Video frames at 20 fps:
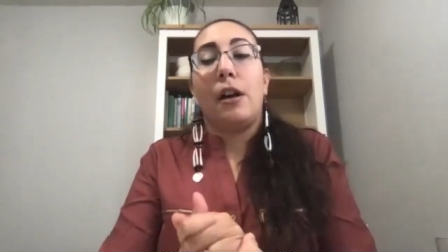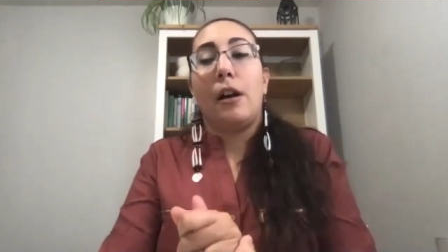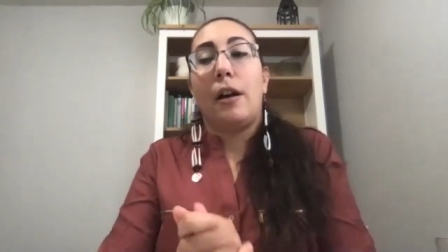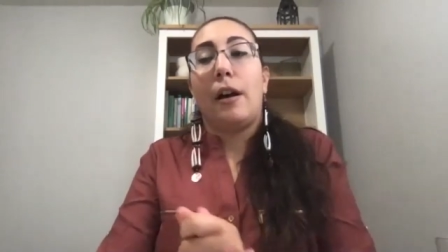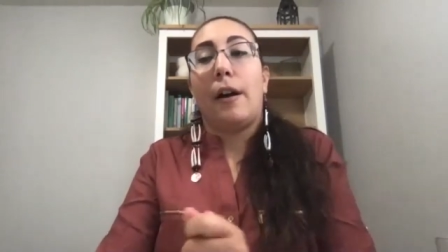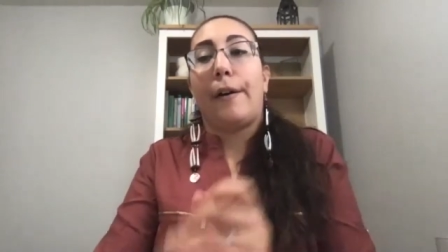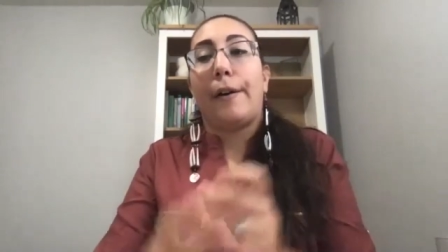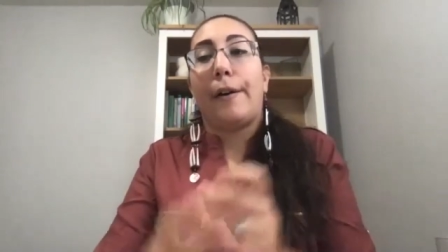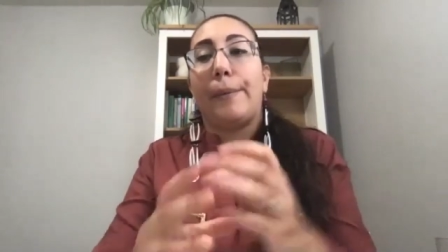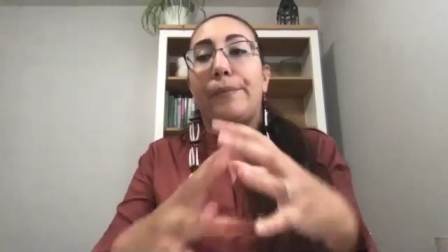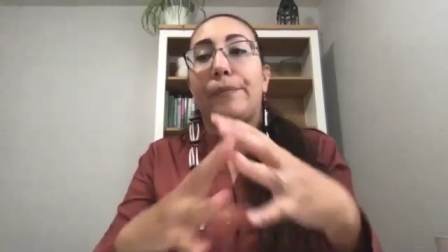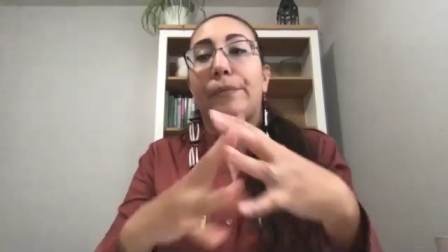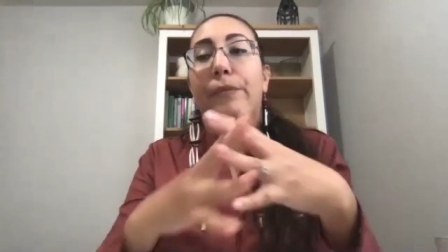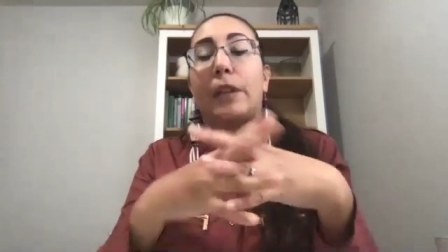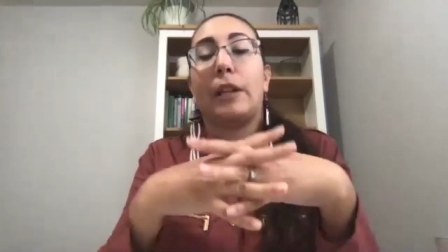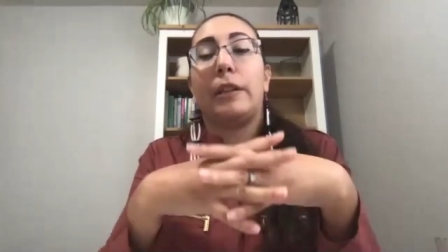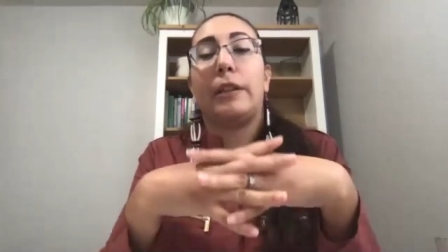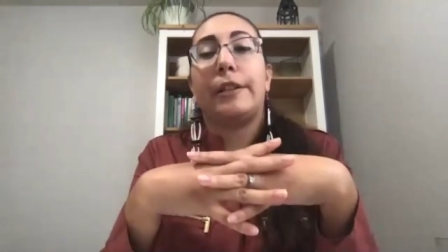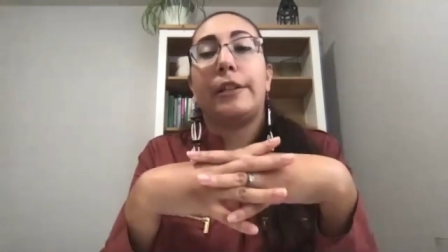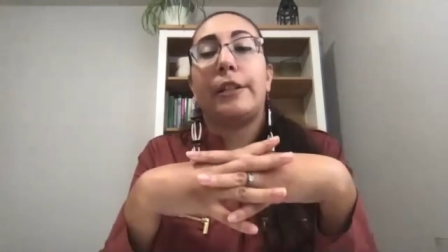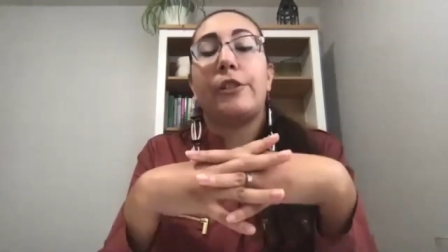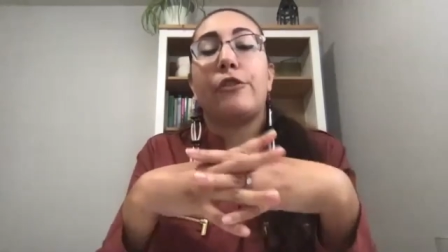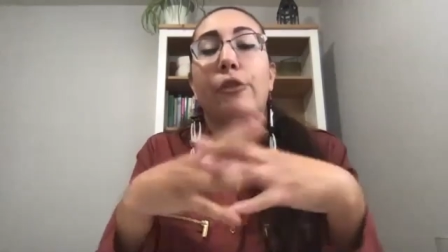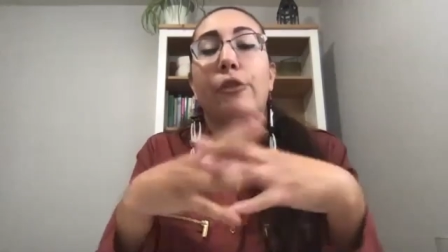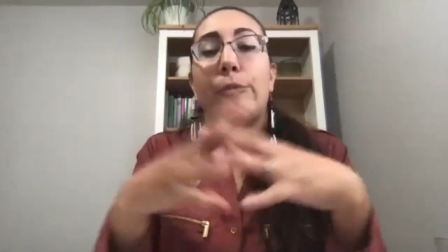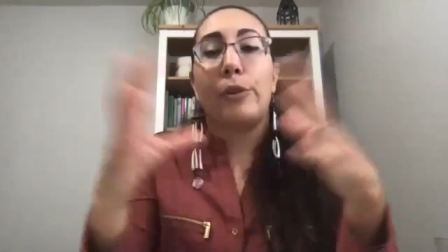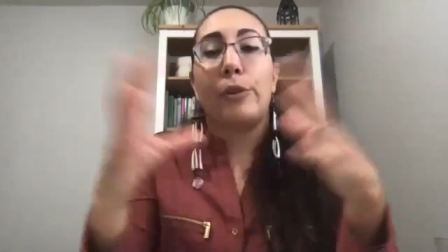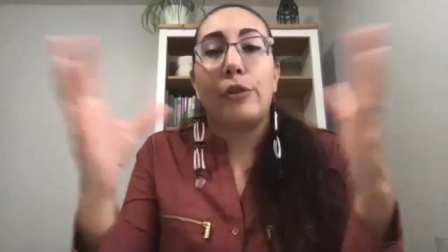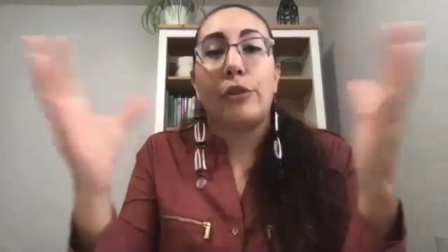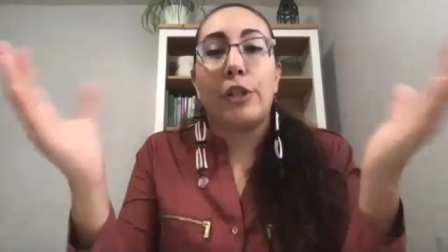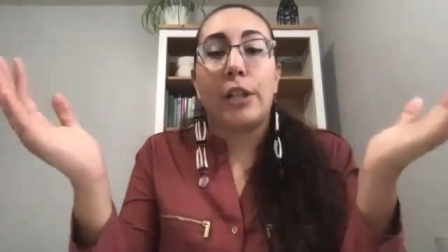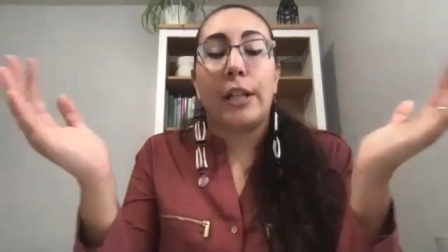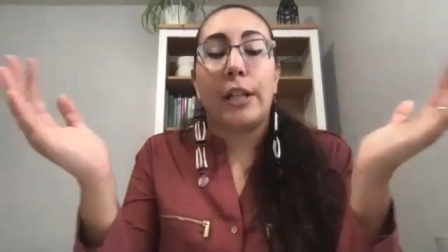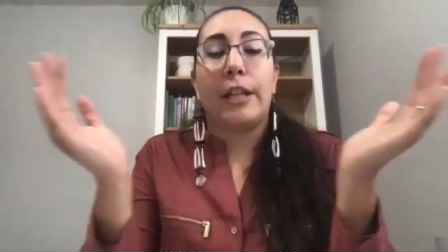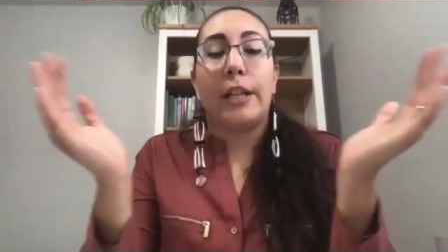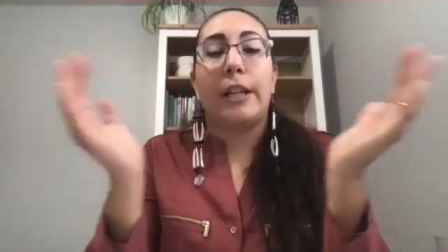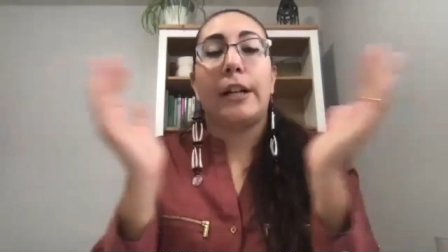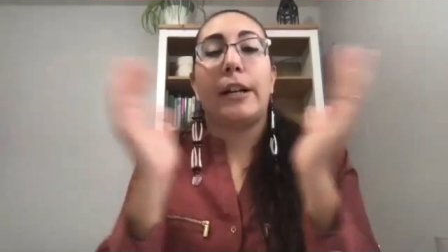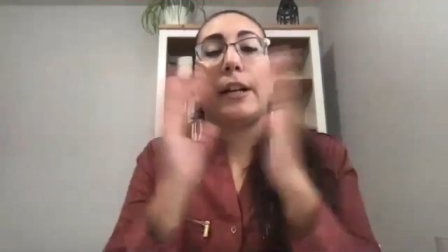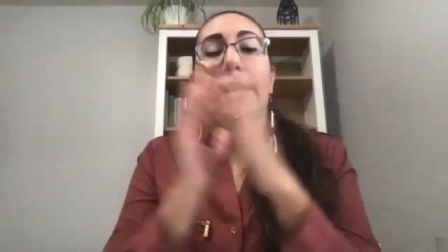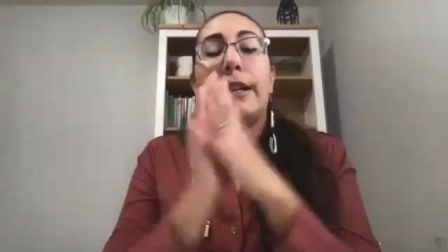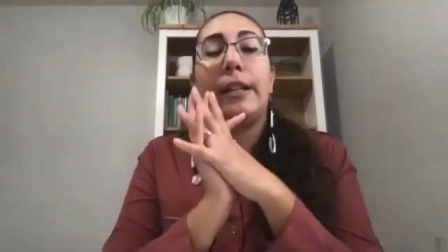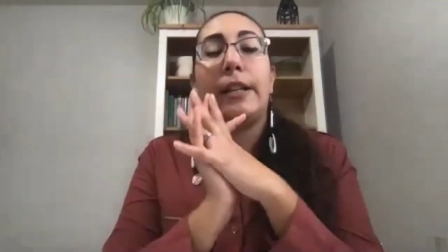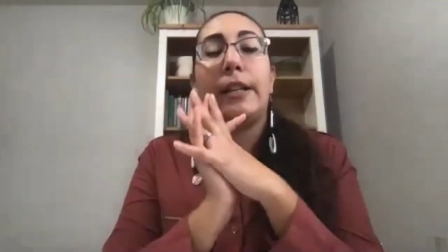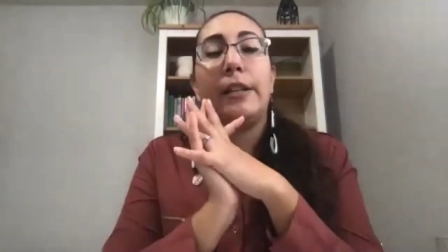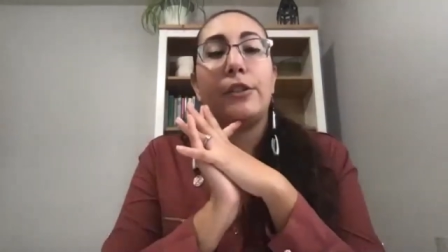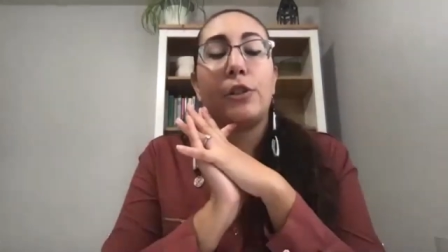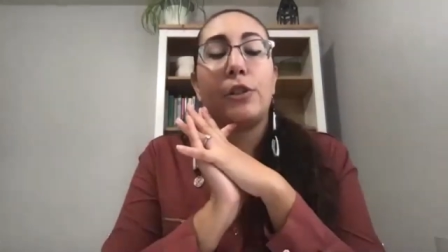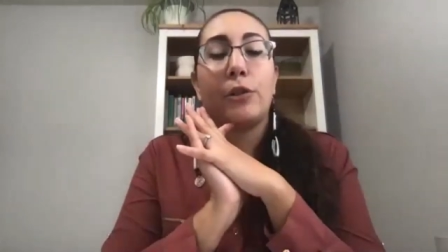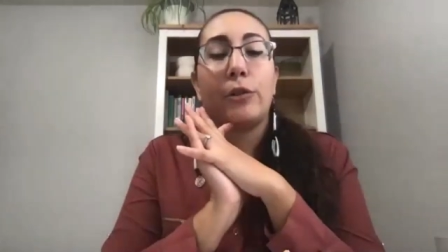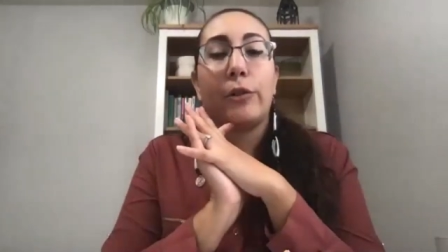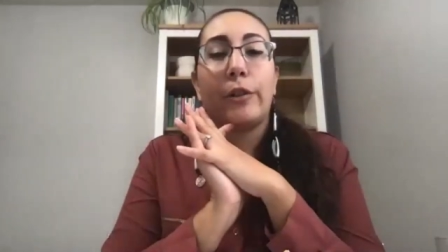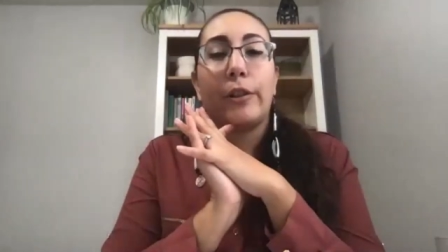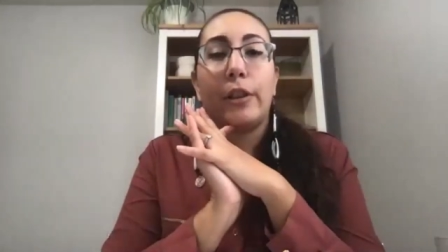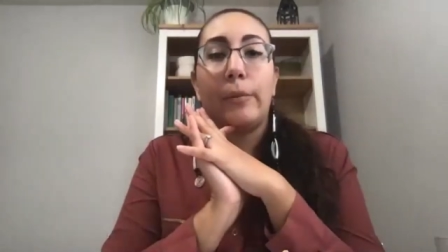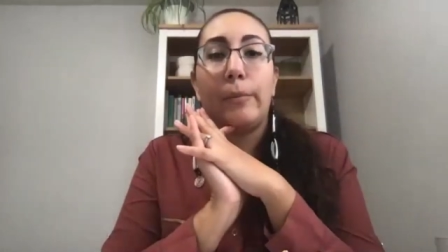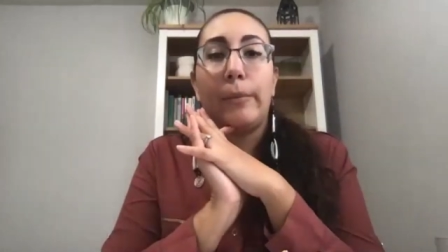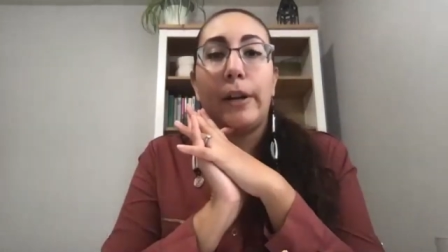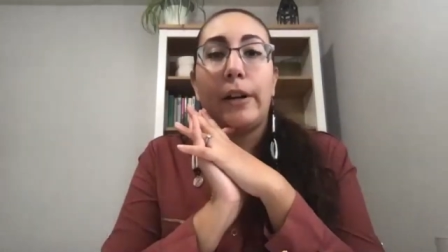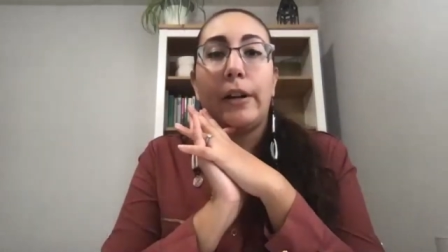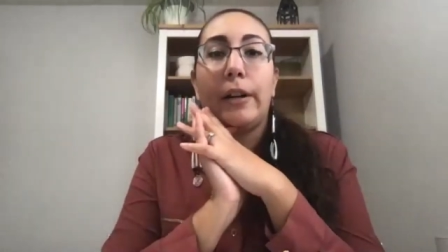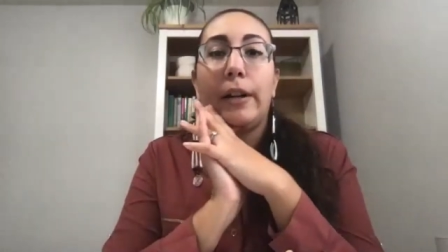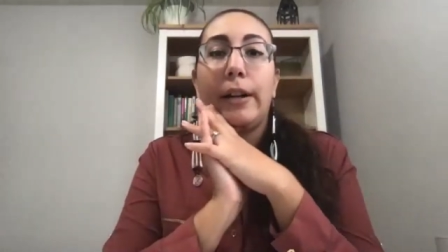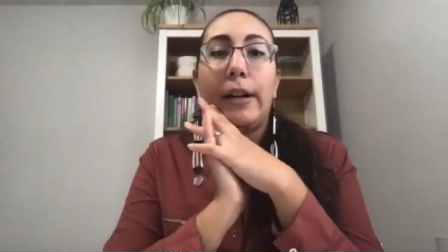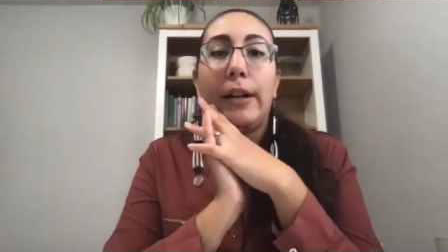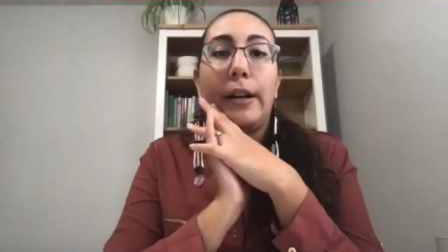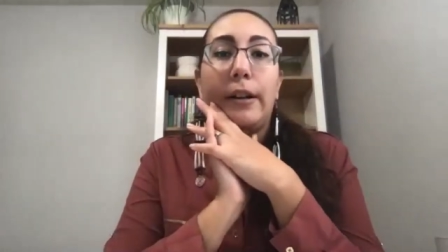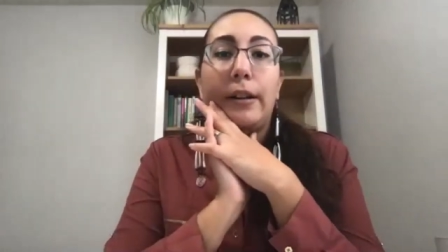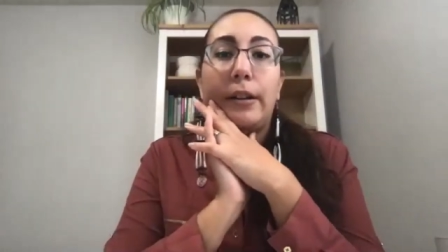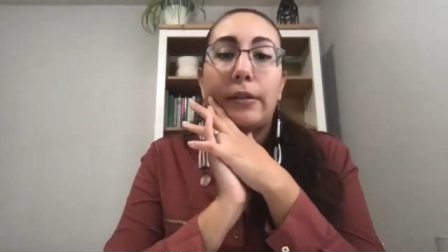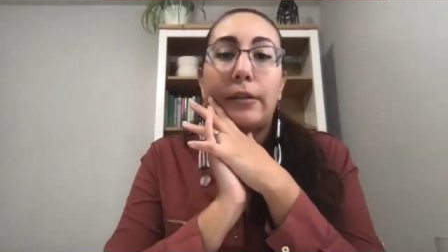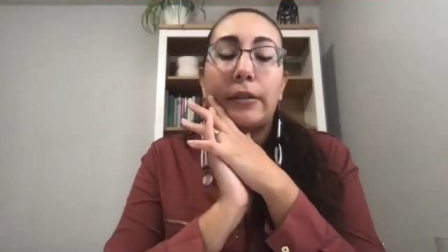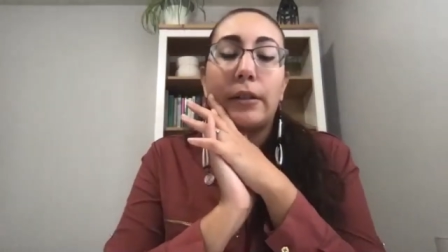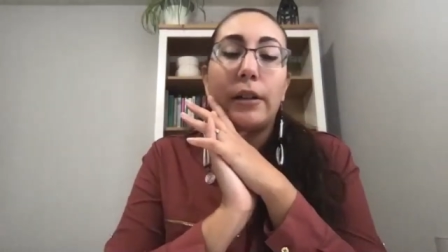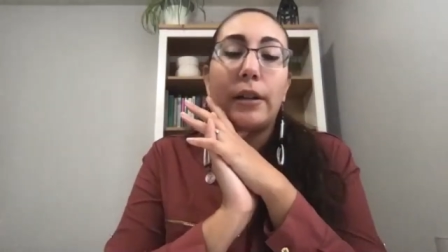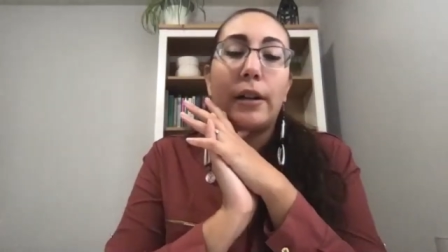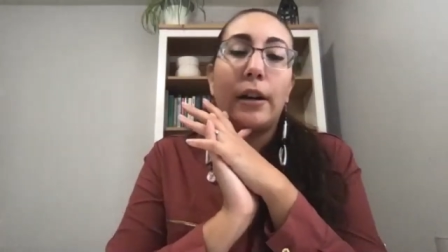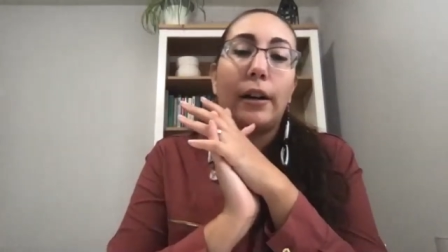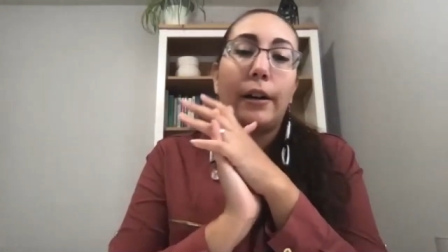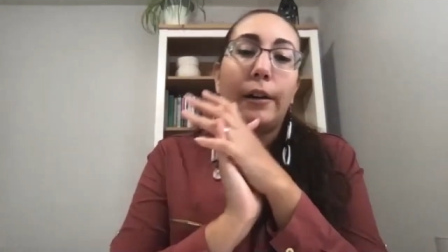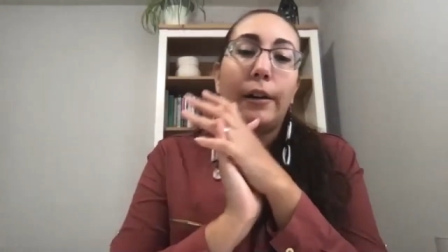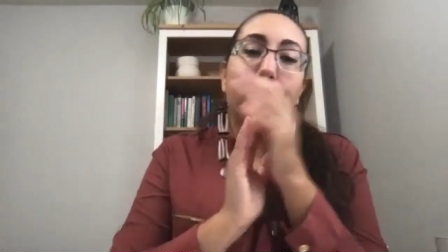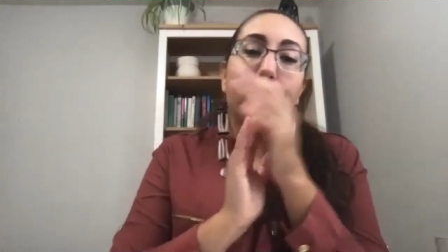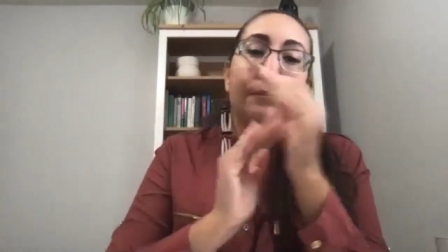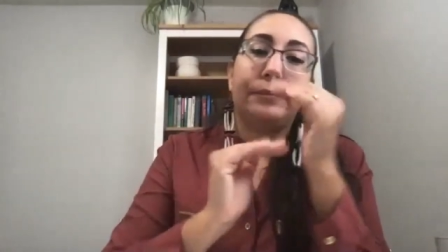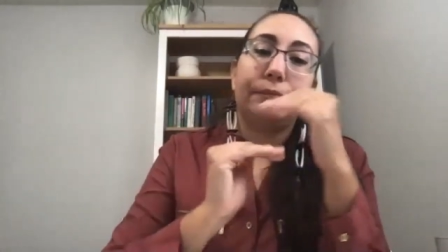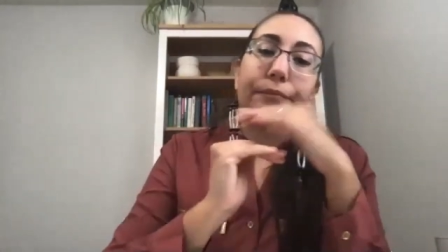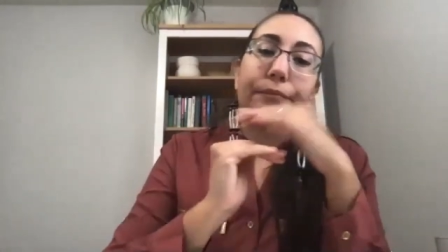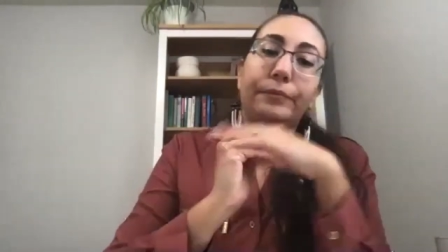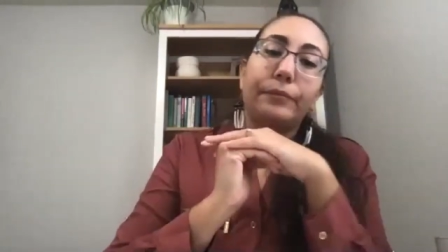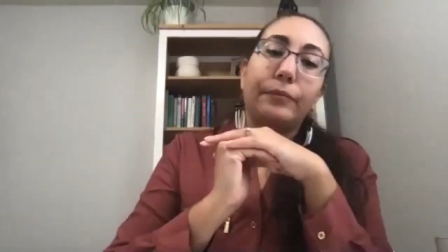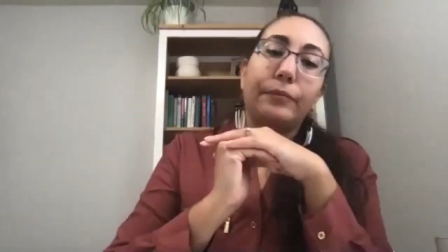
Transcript: um, their distribution here in Eastern North America, um,